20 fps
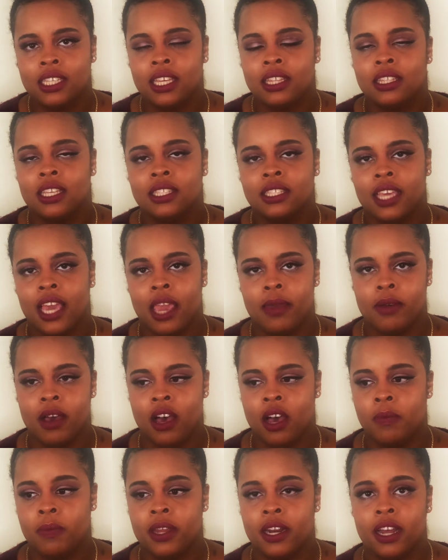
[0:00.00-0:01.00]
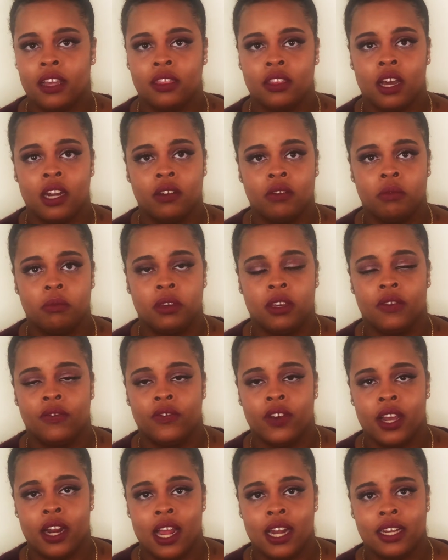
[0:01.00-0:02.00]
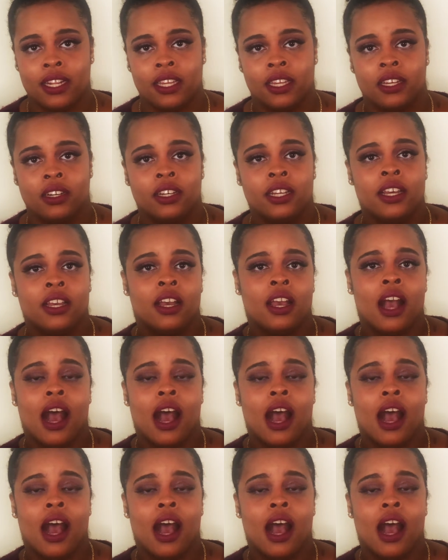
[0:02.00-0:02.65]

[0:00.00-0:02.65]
and this came up, and I thought it would be a fun idea.